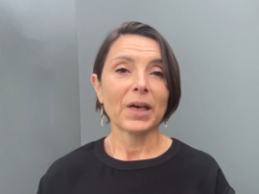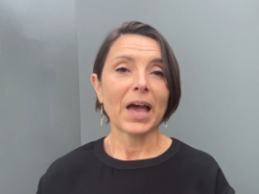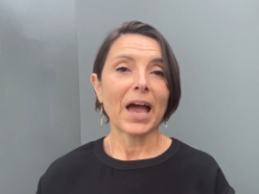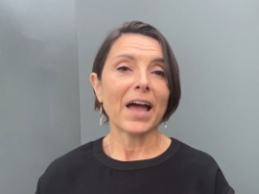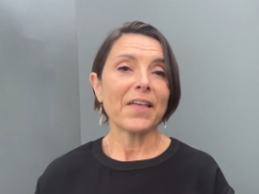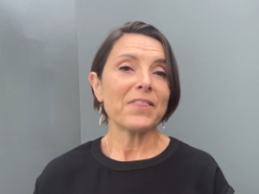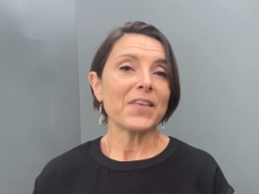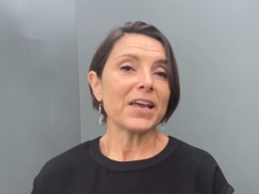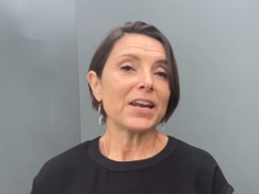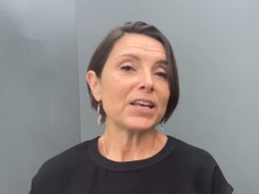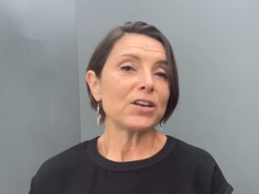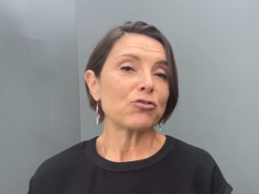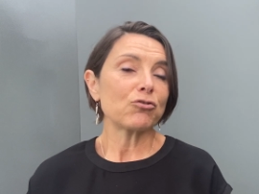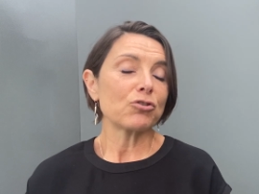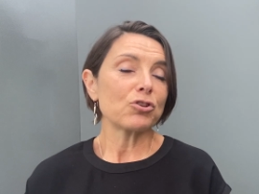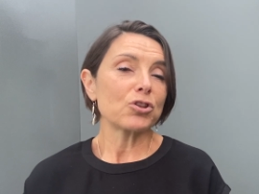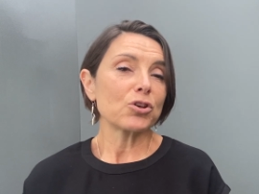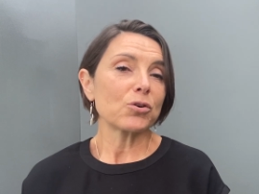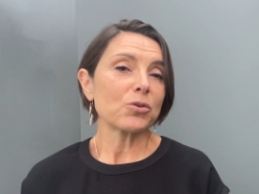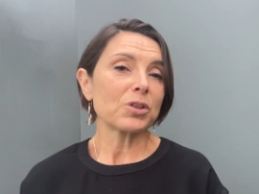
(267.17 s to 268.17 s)
And then
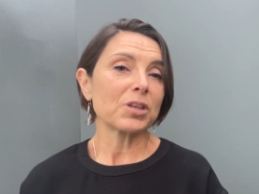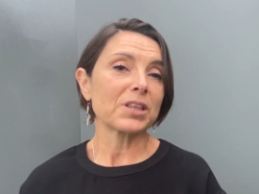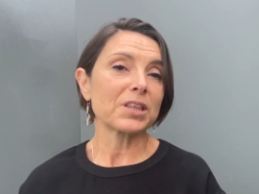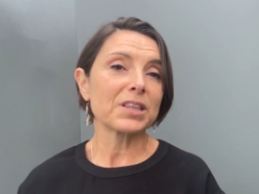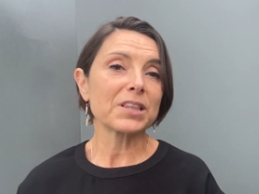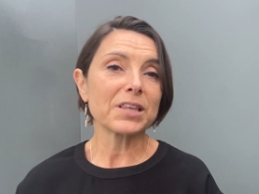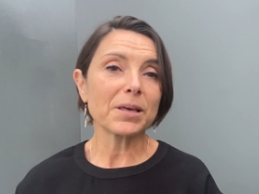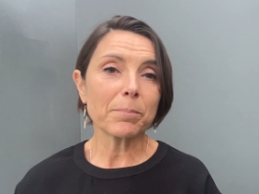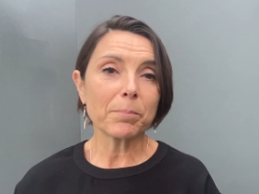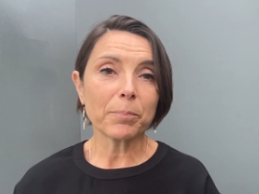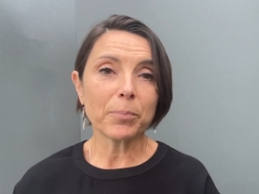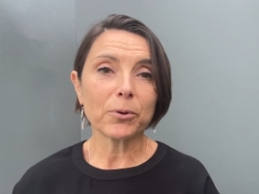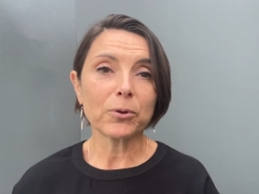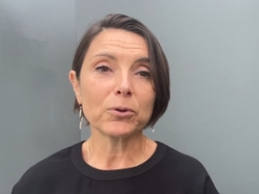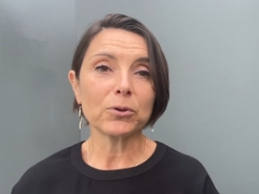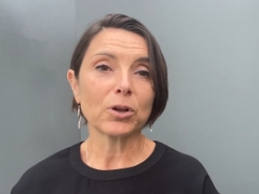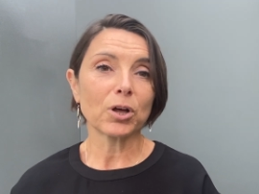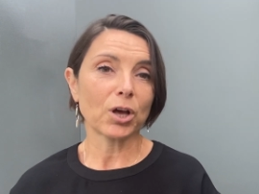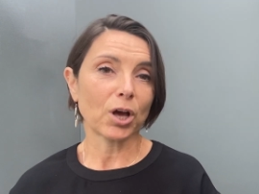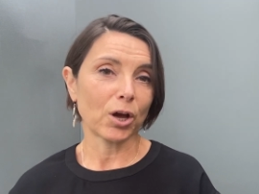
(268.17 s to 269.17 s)
introduce a
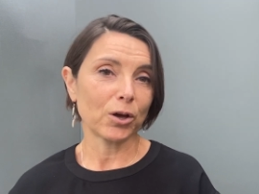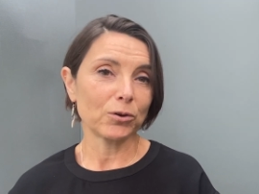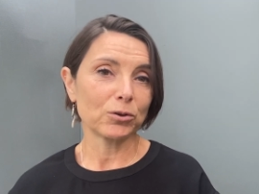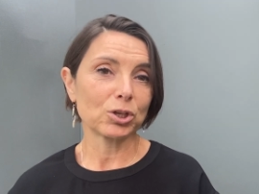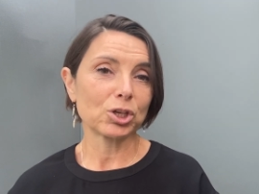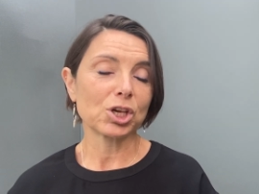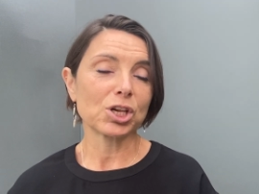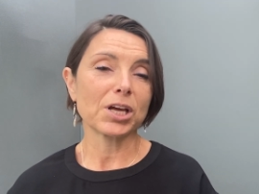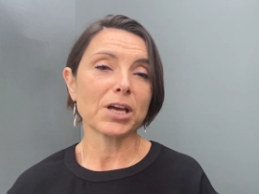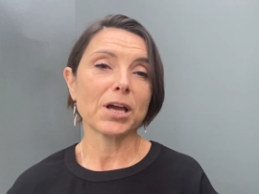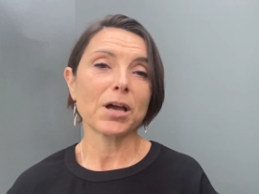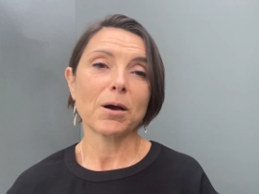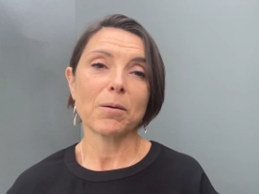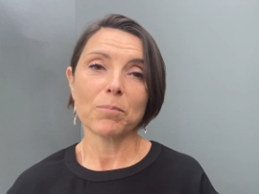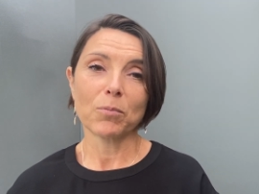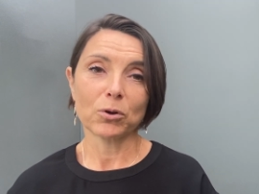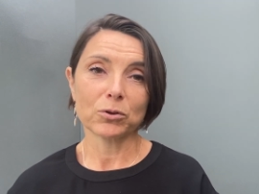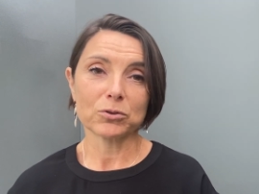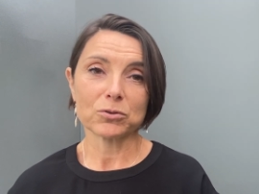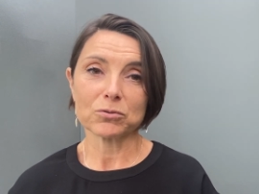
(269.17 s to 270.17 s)
simple coaching
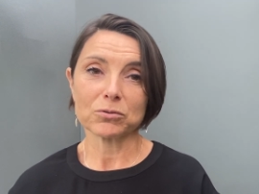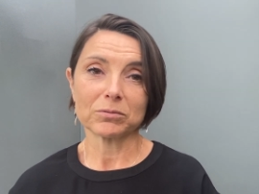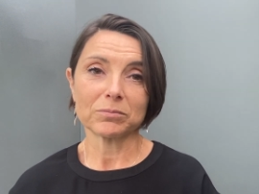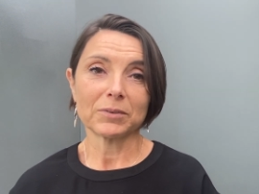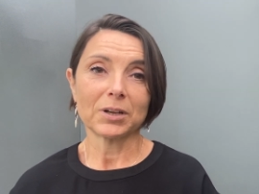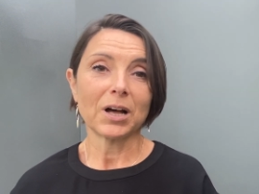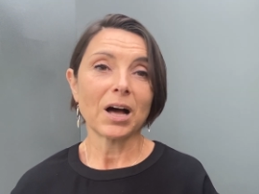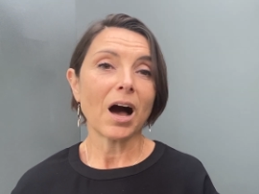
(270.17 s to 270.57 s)
model.